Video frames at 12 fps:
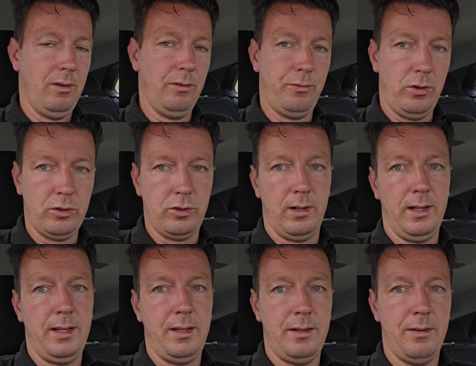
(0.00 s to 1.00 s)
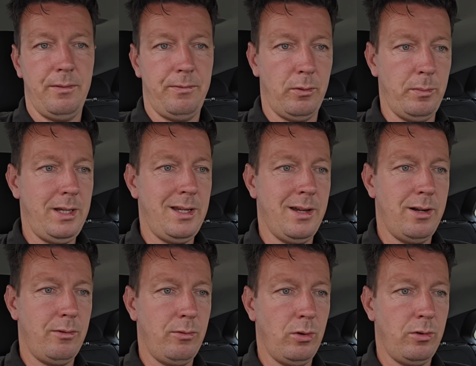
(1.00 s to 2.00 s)
unfortunately for me
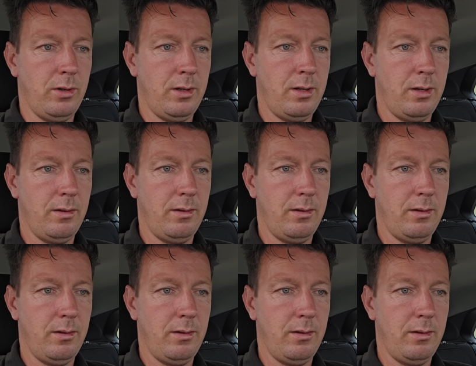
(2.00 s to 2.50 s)
here roadside,